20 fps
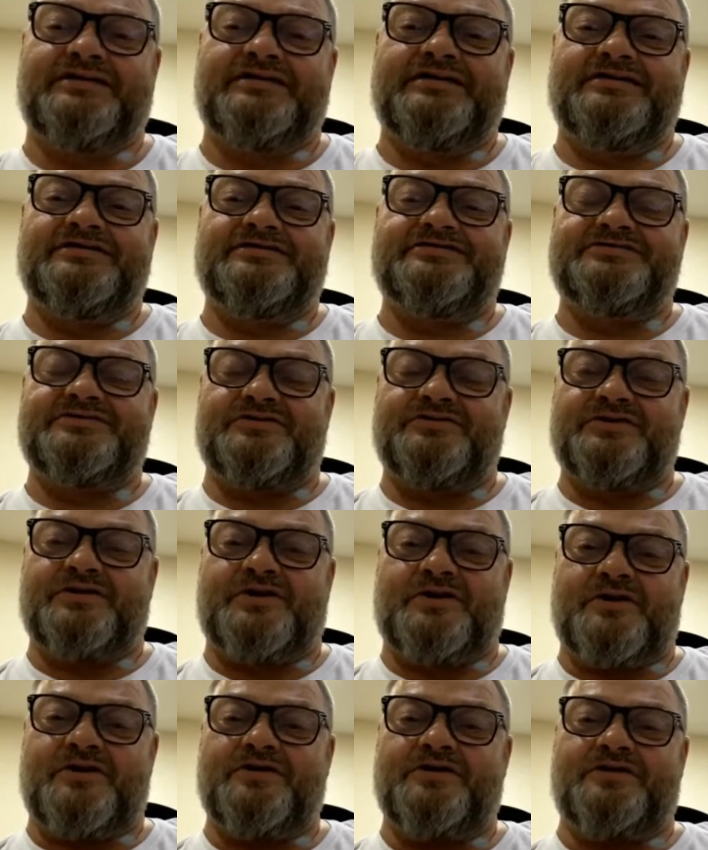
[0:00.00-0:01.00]
So the
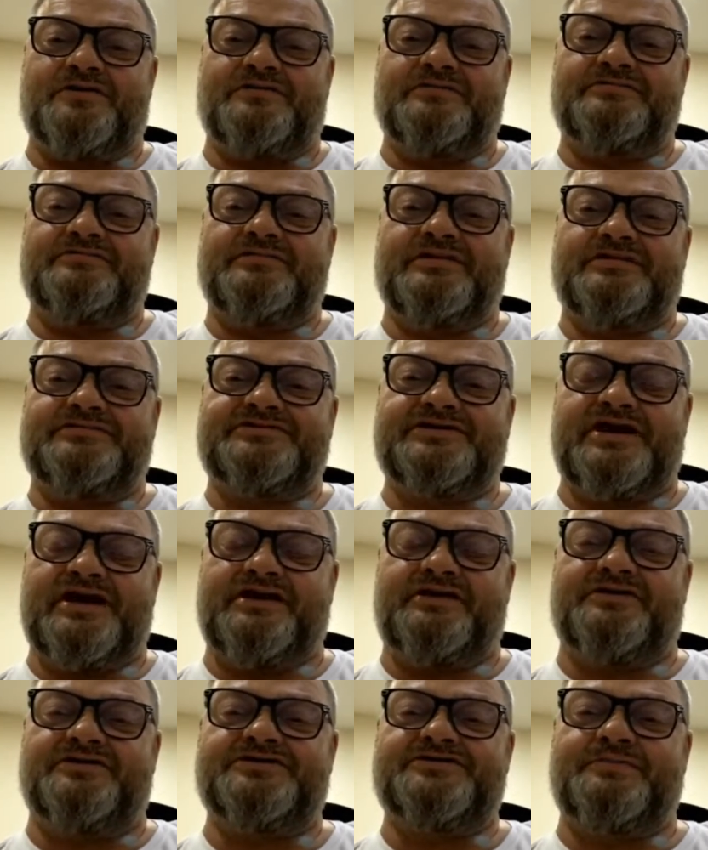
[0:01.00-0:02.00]
Colonel
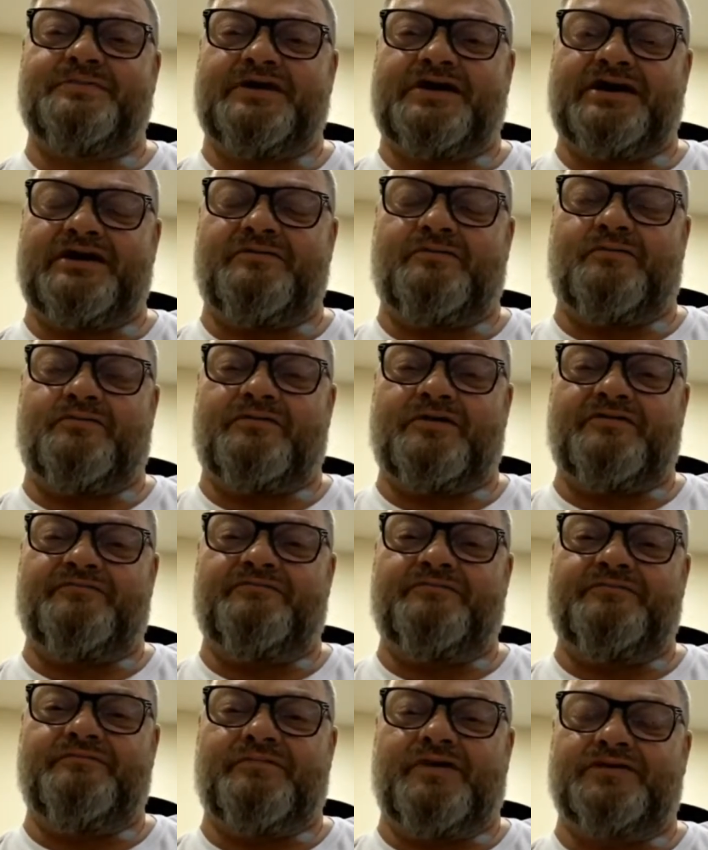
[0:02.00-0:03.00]
Sanders became a
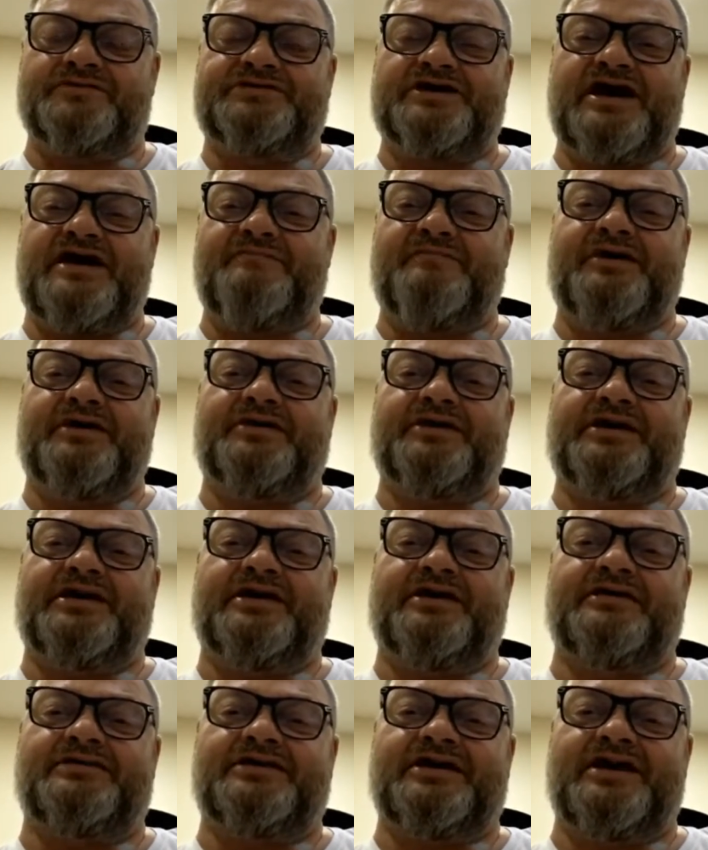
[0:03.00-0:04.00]

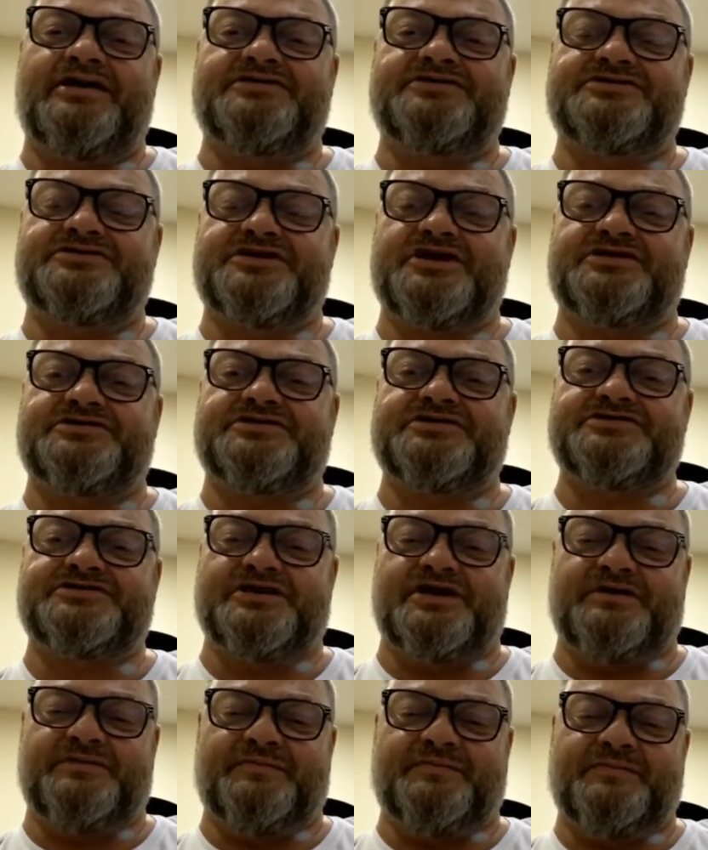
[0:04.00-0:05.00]
multimillionaire at the age of 60
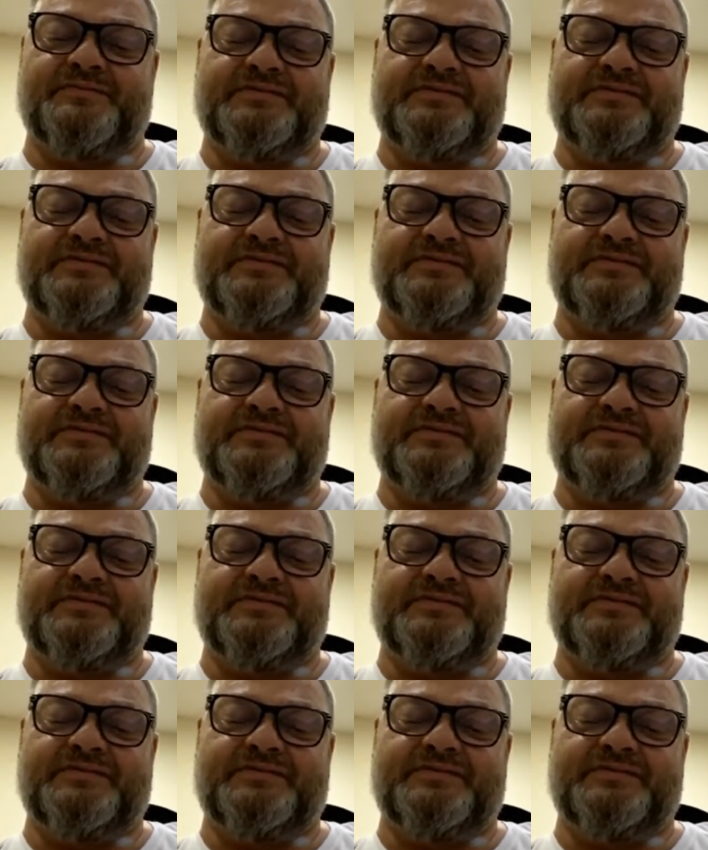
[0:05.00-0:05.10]
something.